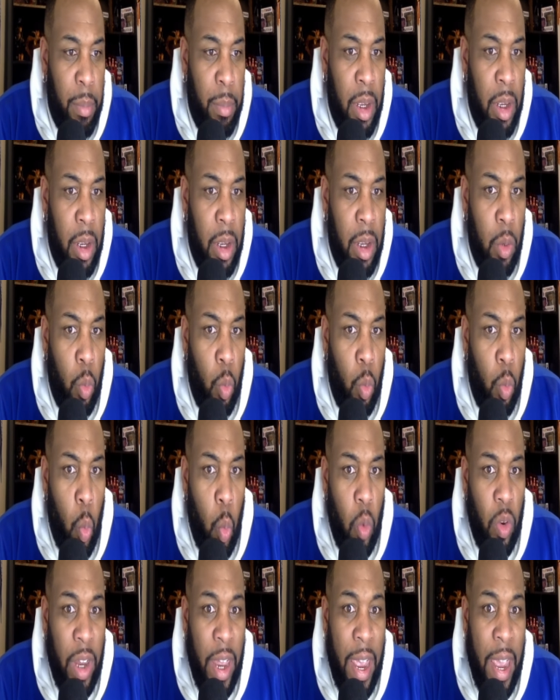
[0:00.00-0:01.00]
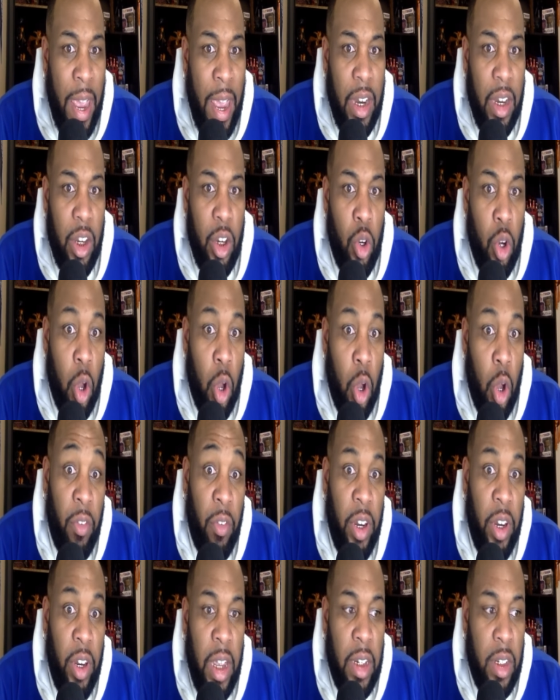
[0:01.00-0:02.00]
me that, you know,
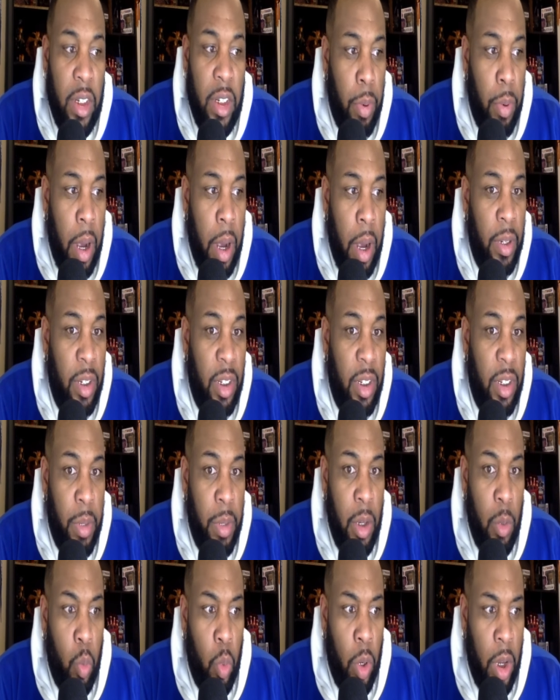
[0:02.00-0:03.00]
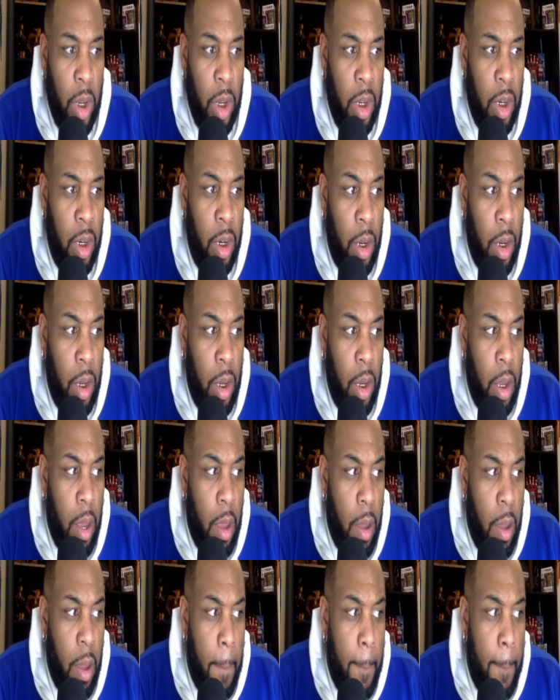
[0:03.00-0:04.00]
every day isn't promised to me when
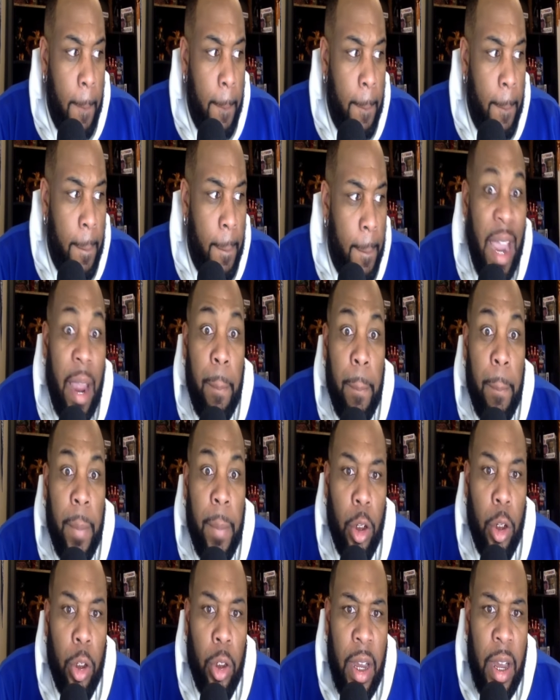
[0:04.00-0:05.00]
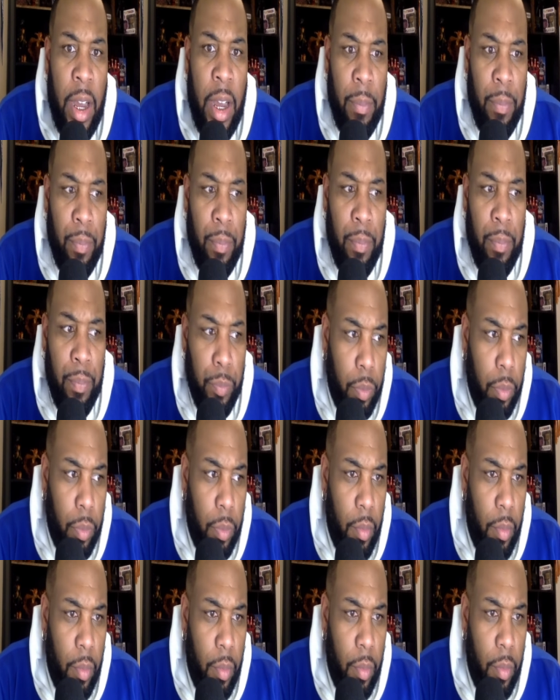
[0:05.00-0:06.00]
Mac Miller died,
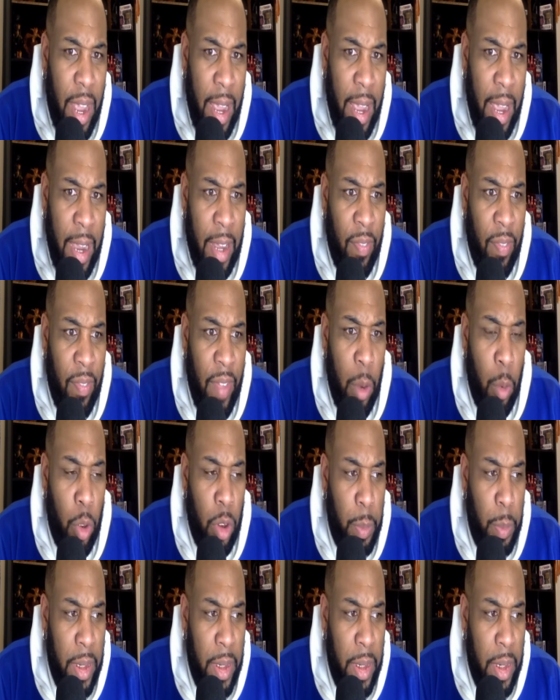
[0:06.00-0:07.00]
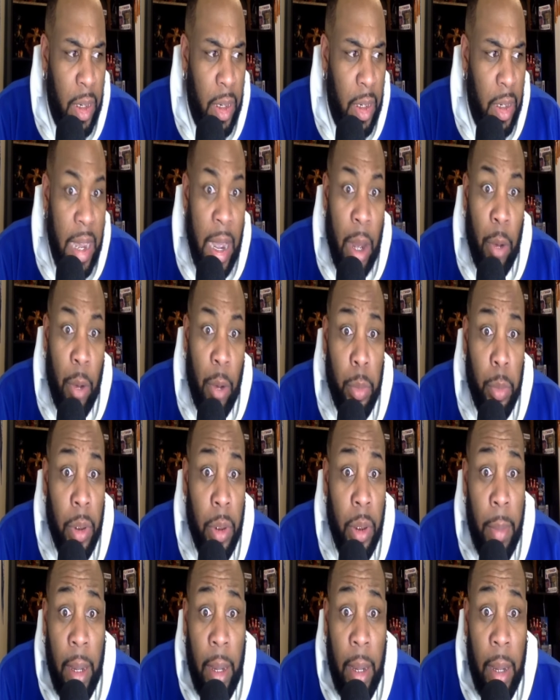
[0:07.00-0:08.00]
and that was because I was a big
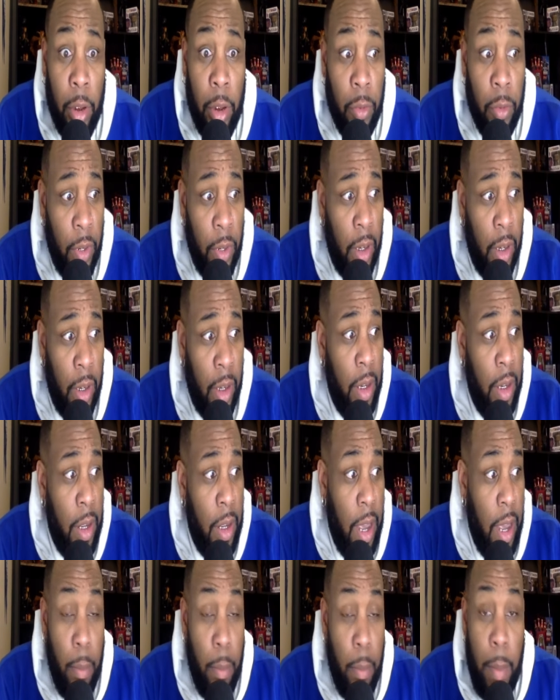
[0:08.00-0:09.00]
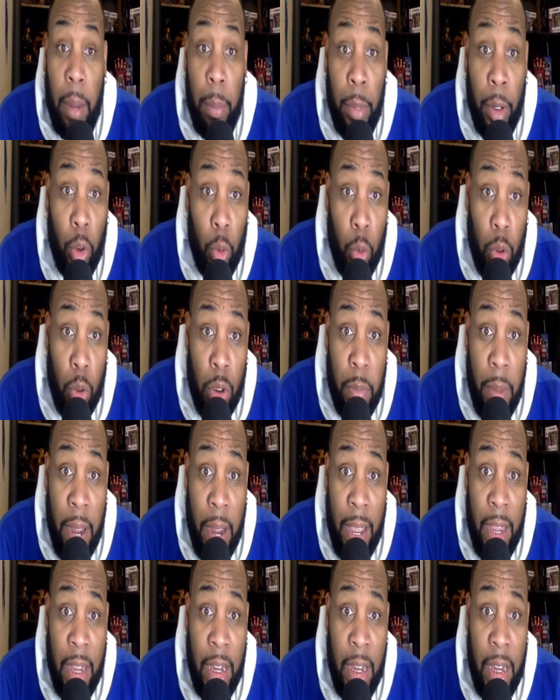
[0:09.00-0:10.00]
Mac Miller fan, and Mac Miller was
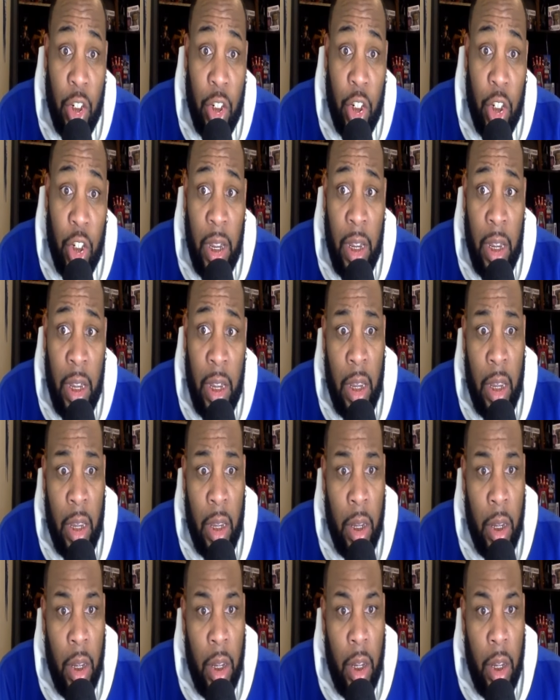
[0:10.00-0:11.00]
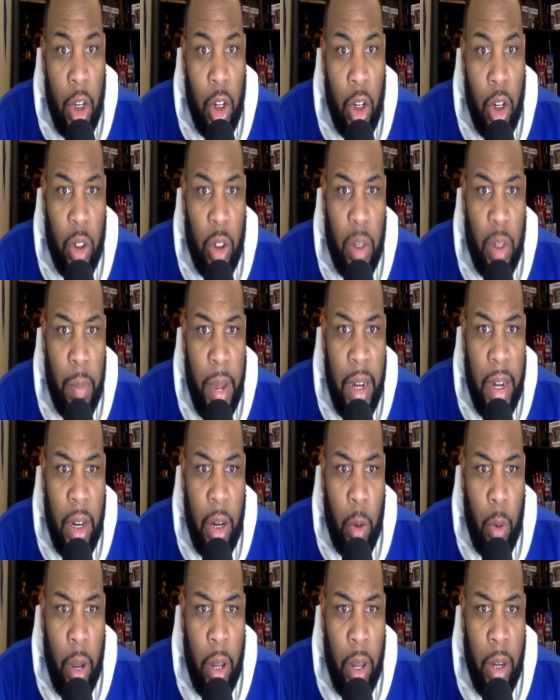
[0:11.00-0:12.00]
my age, and you know somebody
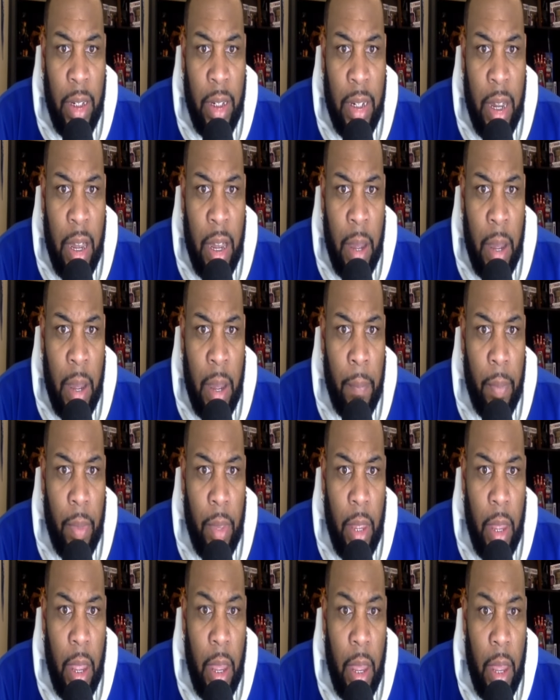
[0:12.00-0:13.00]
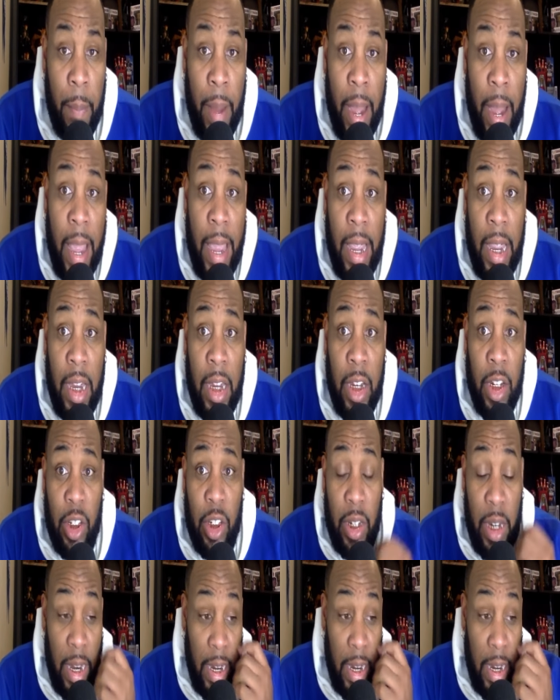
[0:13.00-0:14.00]
around that time at my age
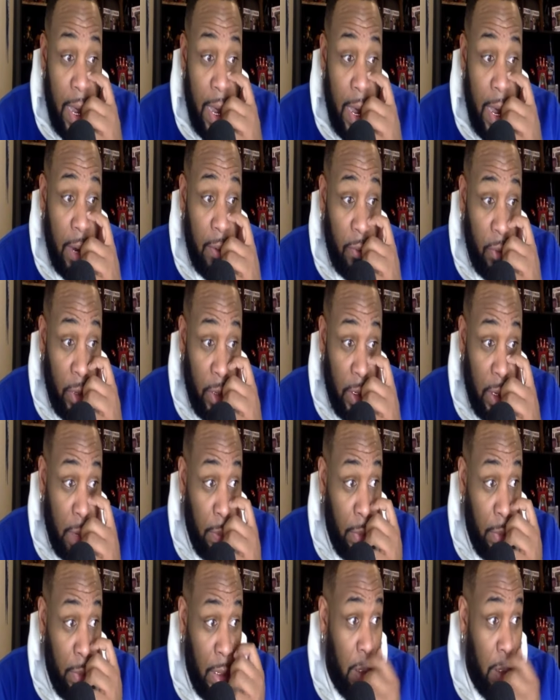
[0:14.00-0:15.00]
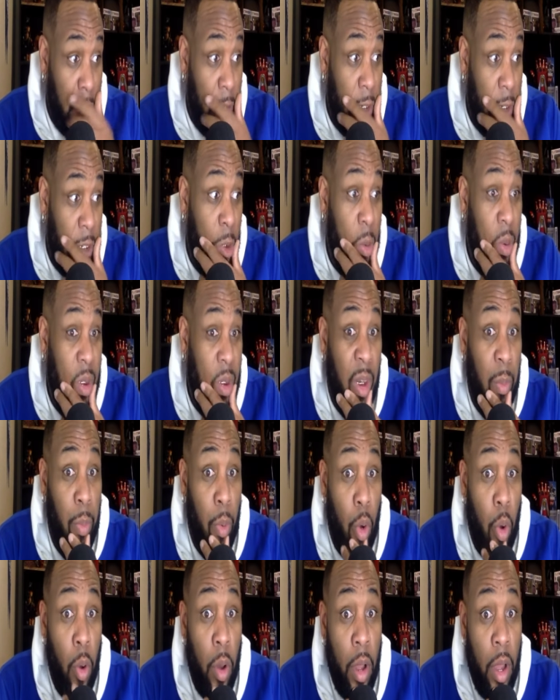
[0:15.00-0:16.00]
that died for something so
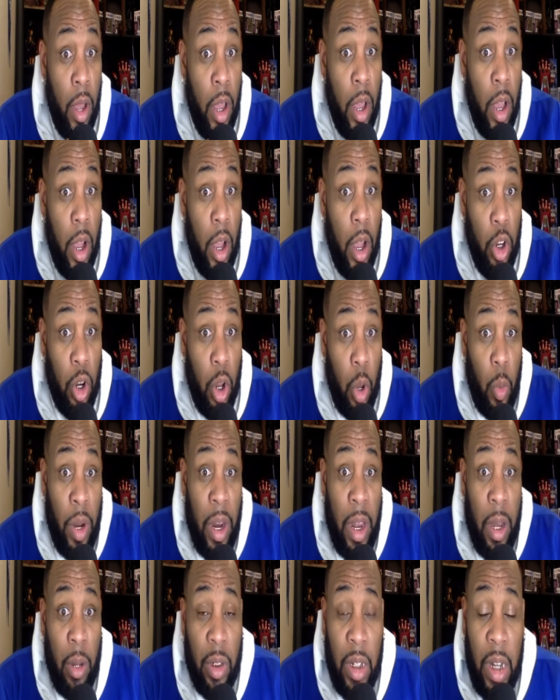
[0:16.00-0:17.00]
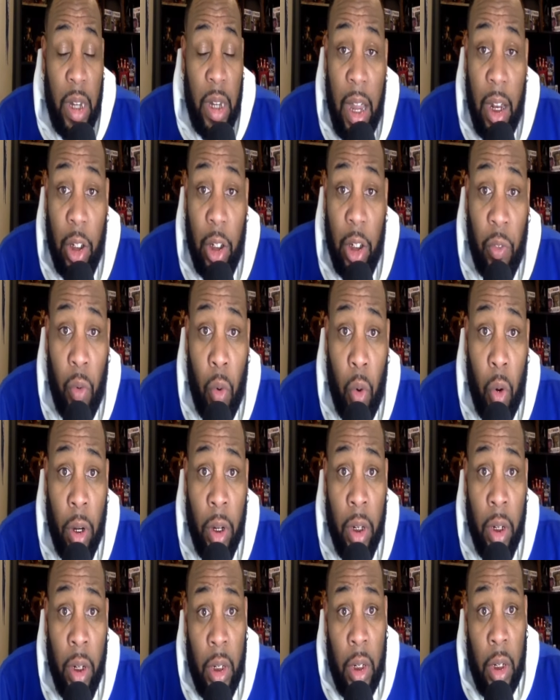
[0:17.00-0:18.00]
simple, you know, when I was at college
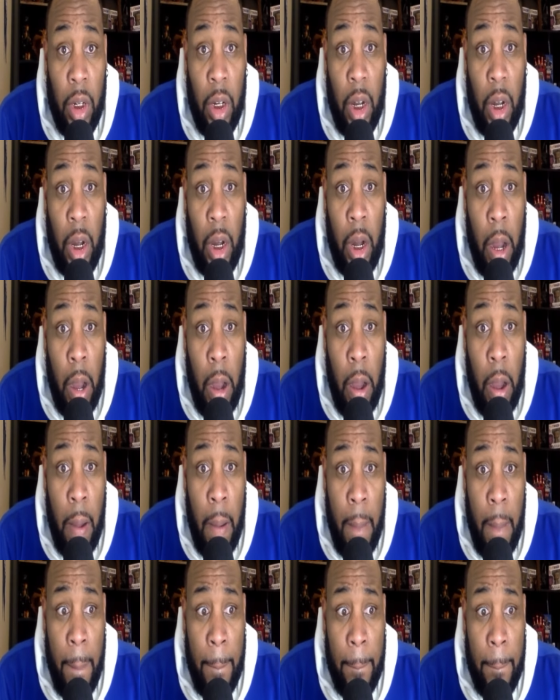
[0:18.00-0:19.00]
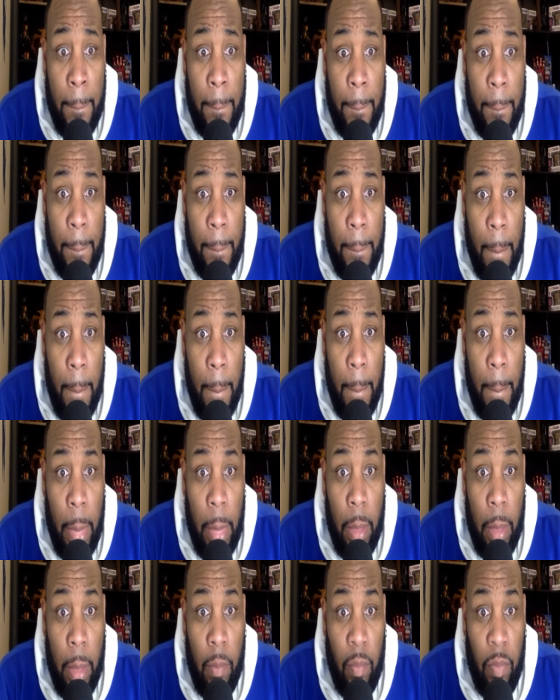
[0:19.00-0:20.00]
for, um,
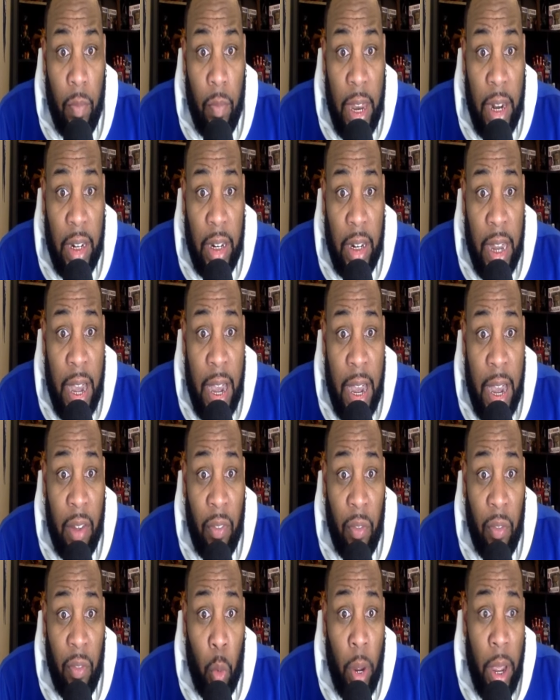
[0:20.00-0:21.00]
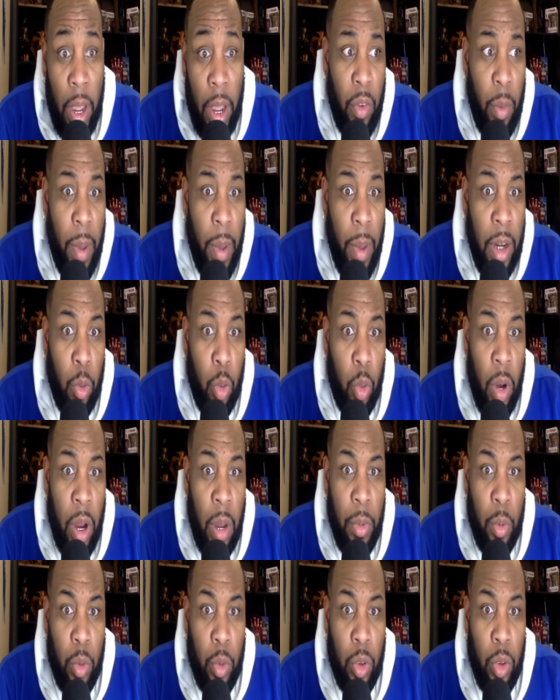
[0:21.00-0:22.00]
that died for what everybody around
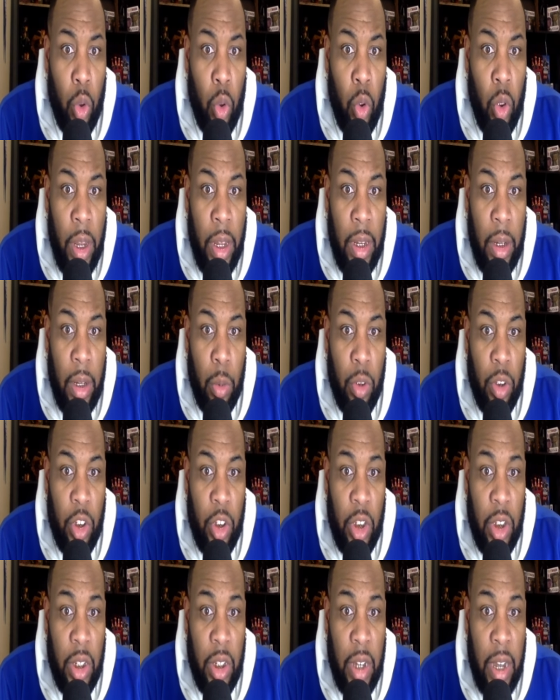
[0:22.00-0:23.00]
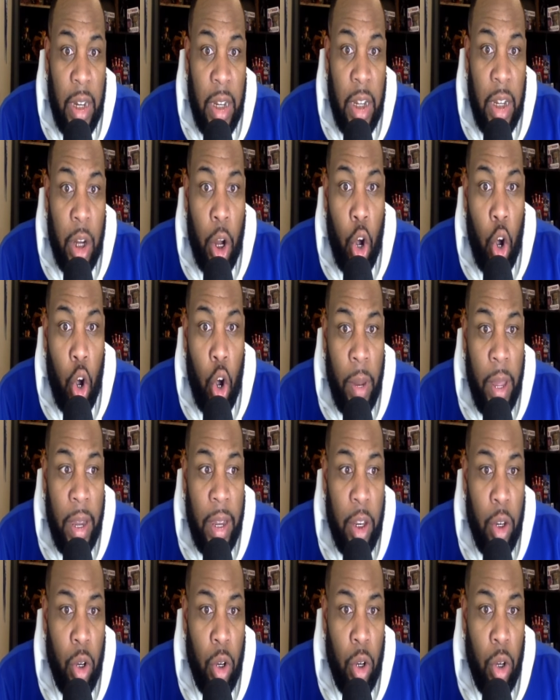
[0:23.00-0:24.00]
me was doing, like it was just kind of hit home,
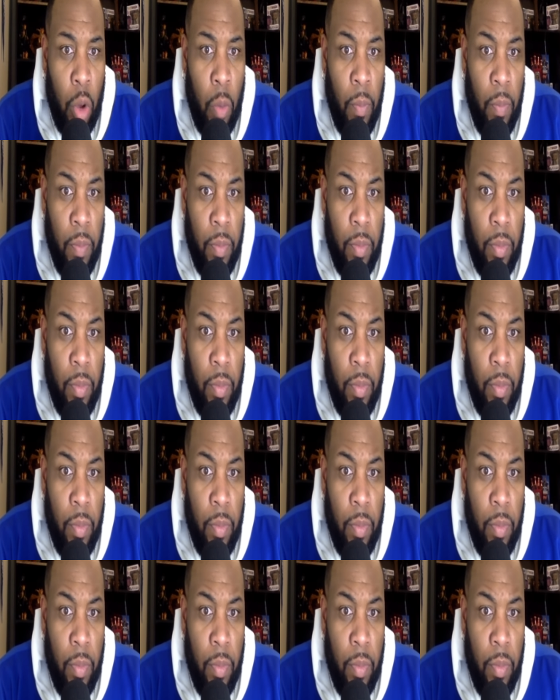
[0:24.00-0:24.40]
like you know.